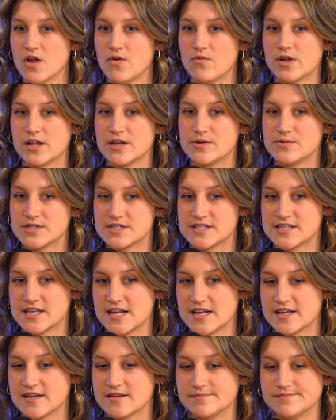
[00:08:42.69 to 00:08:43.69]
really was just
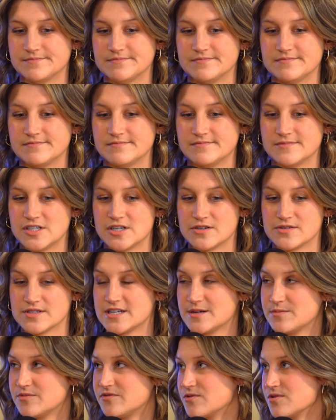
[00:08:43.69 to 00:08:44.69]
like, you know,
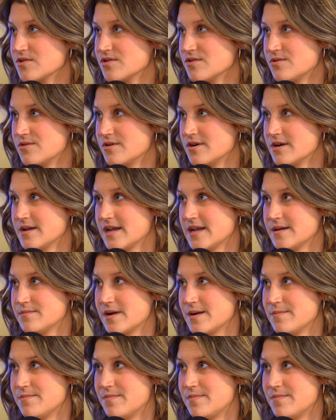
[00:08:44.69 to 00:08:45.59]
staying before the Lord in my yeah.